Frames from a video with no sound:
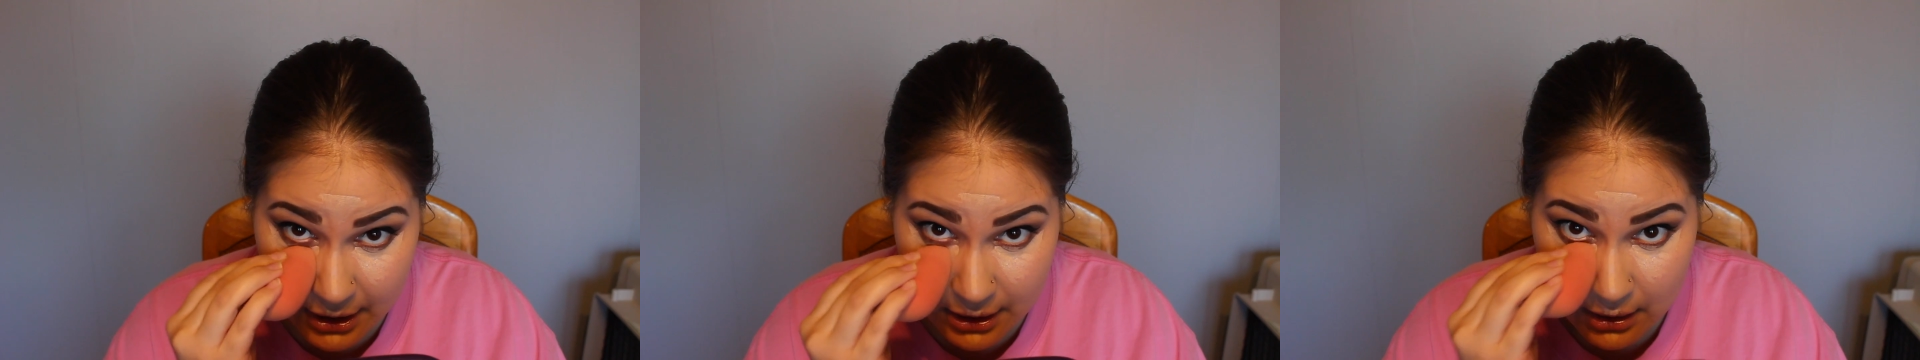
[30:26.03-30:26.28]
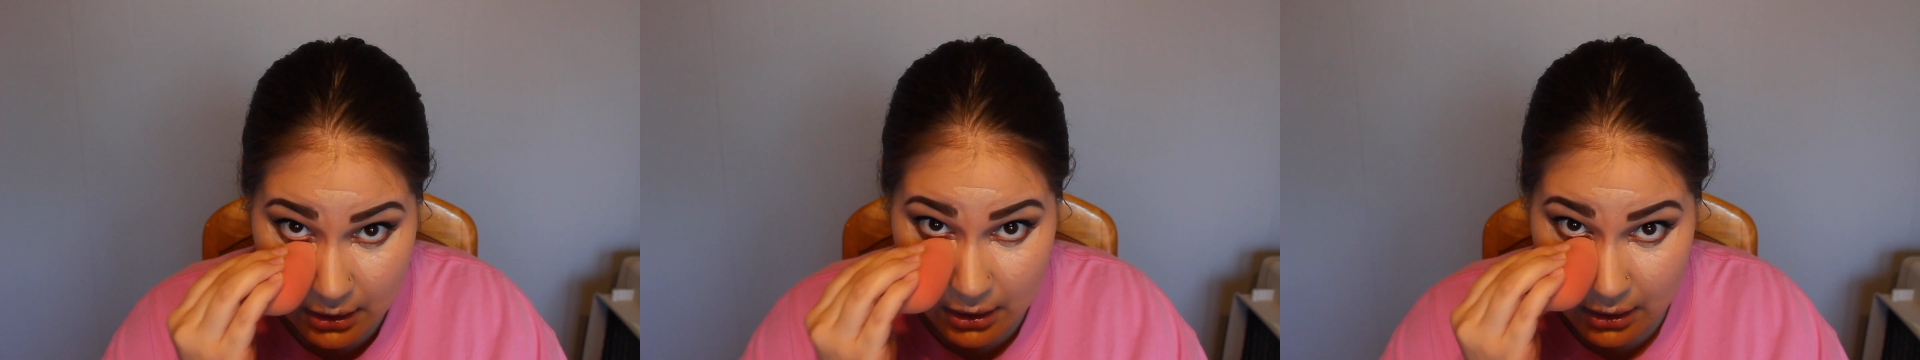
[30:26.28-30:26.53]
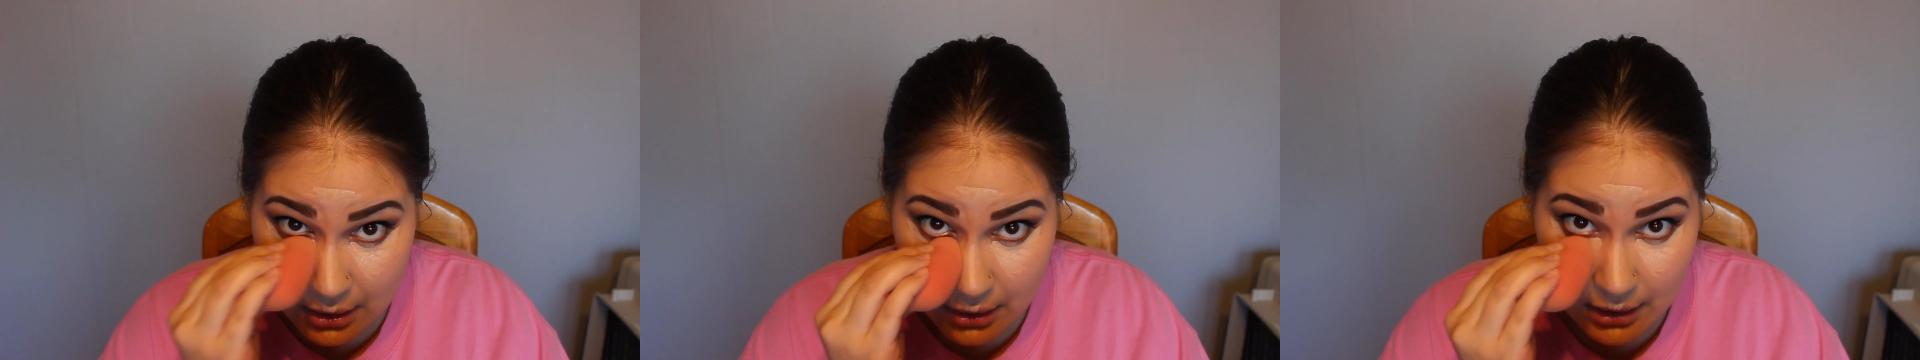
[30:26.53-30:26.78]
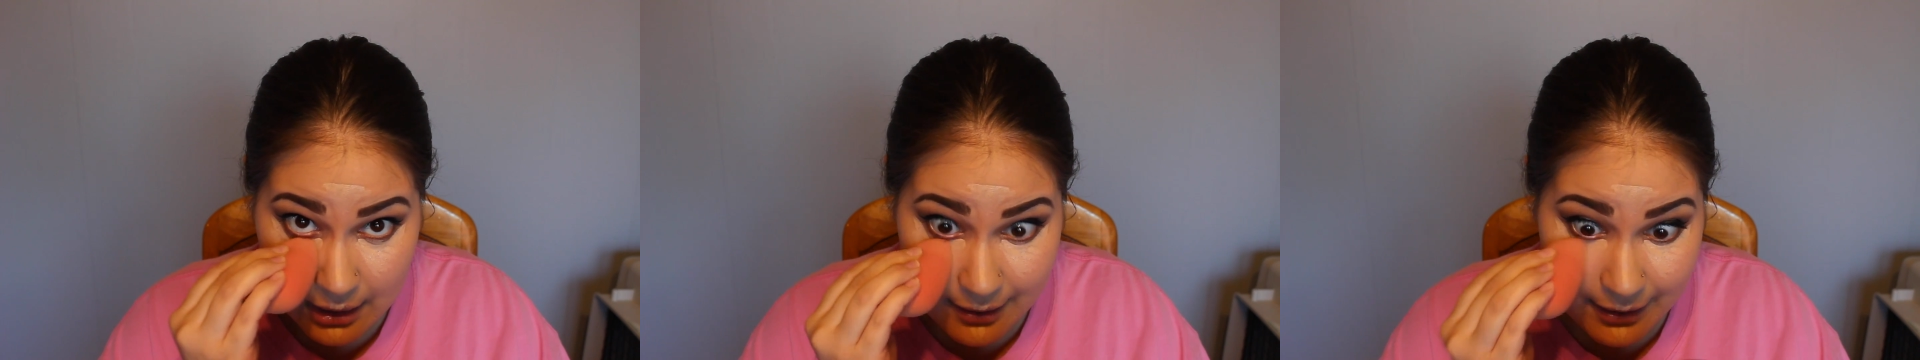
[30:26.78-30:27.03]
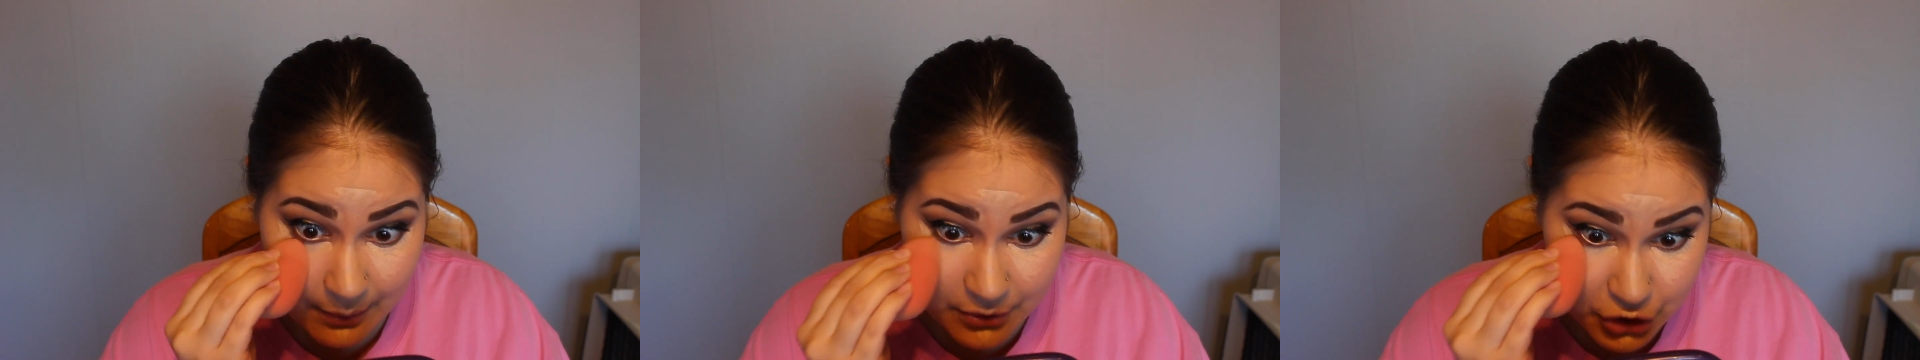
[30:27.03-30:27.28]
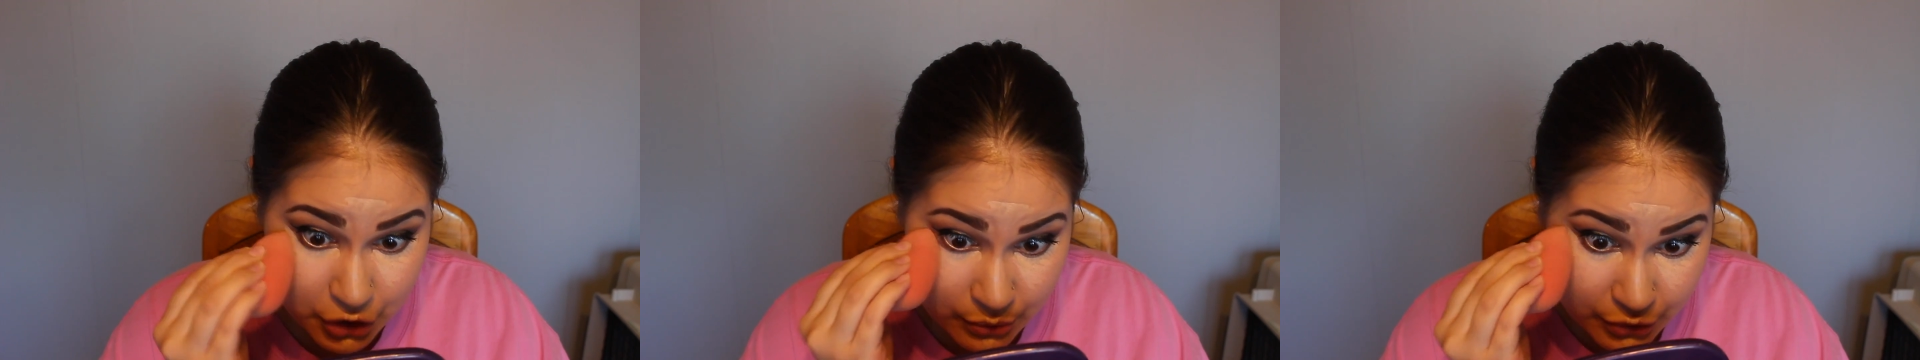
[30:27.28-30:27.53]
but I
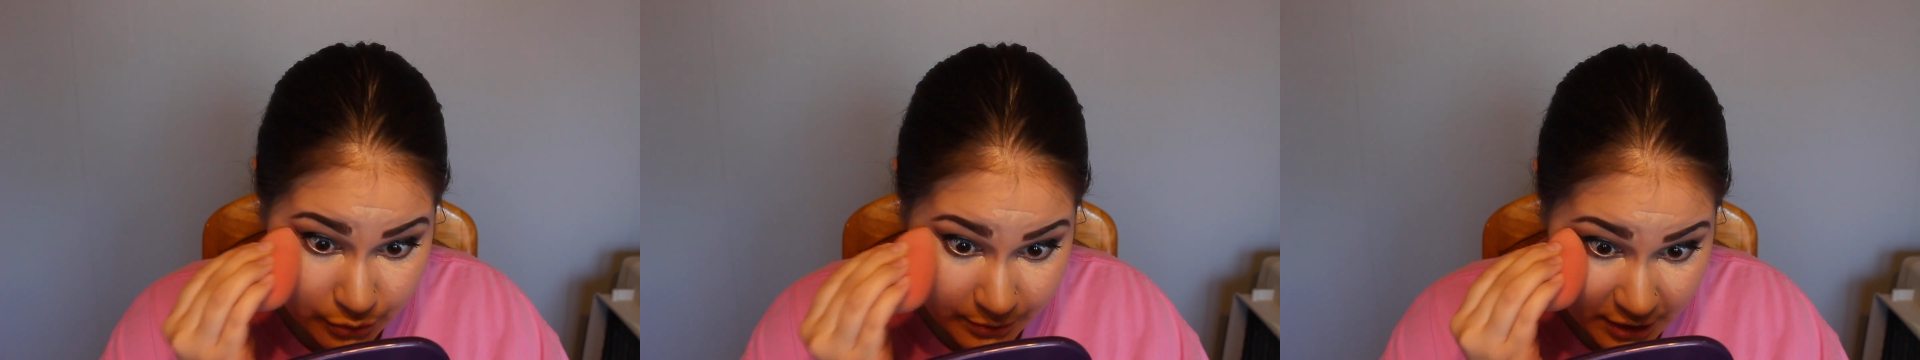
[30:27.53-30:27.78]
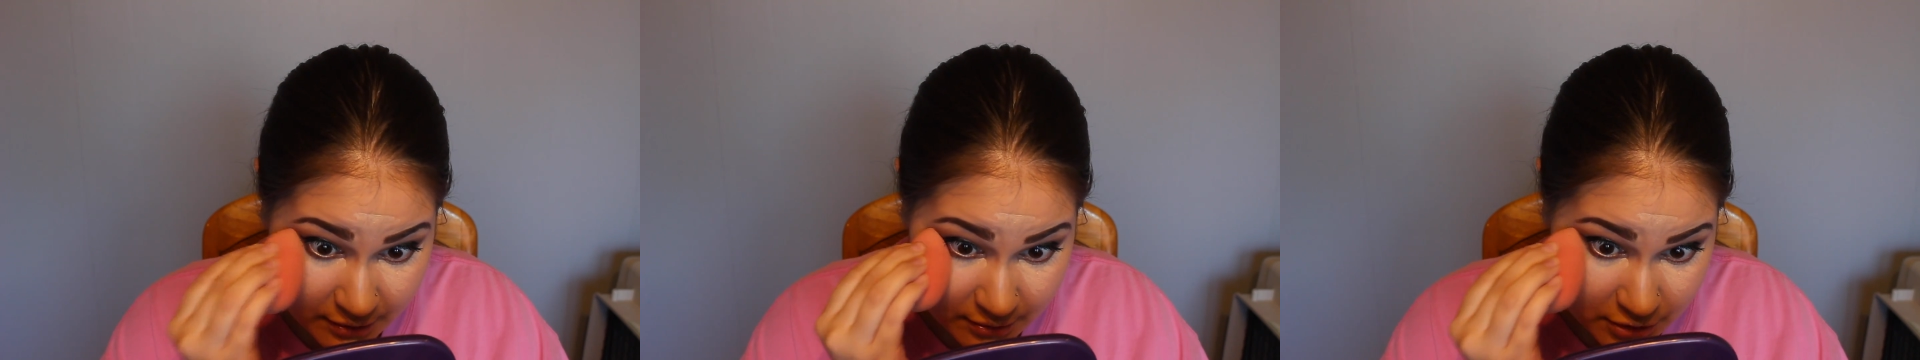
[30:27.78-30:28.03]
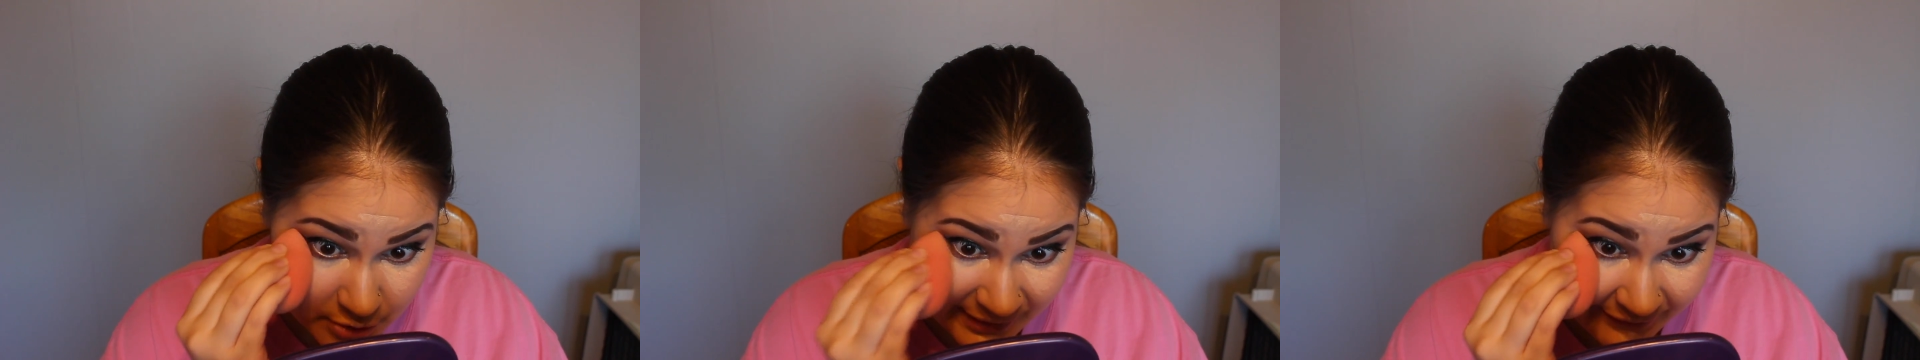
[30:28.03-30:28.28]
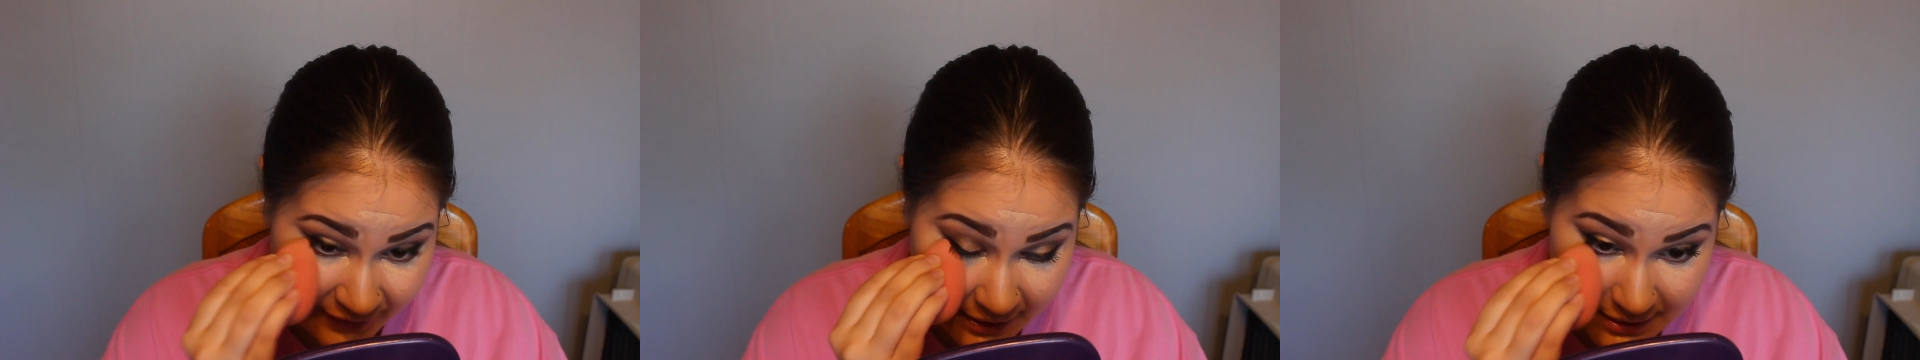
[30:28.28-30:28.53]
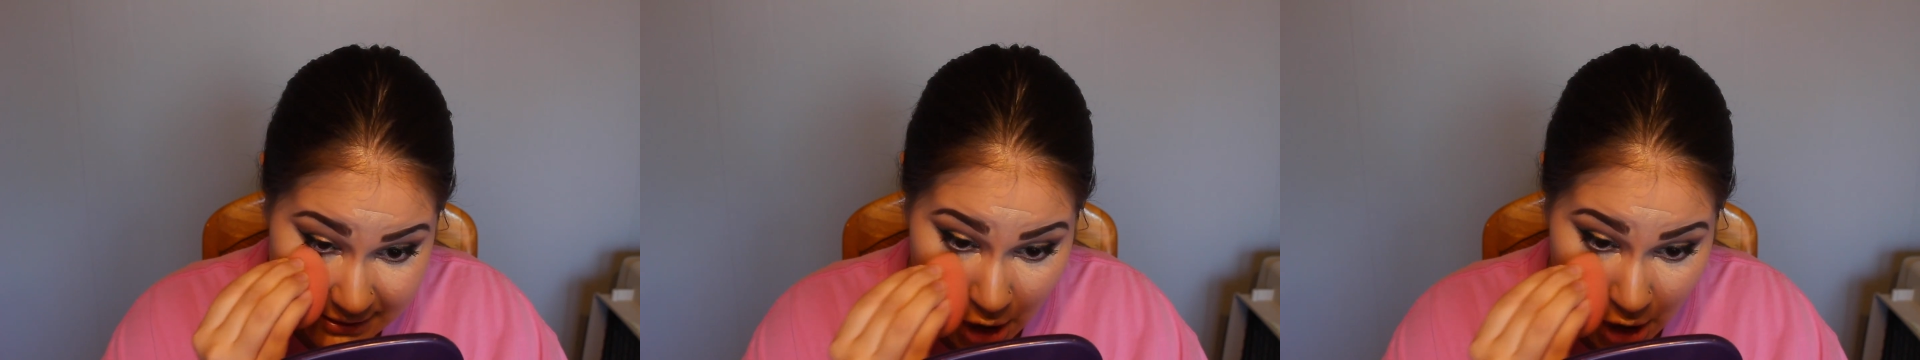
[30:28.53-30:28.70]
was too zoomed in to my face.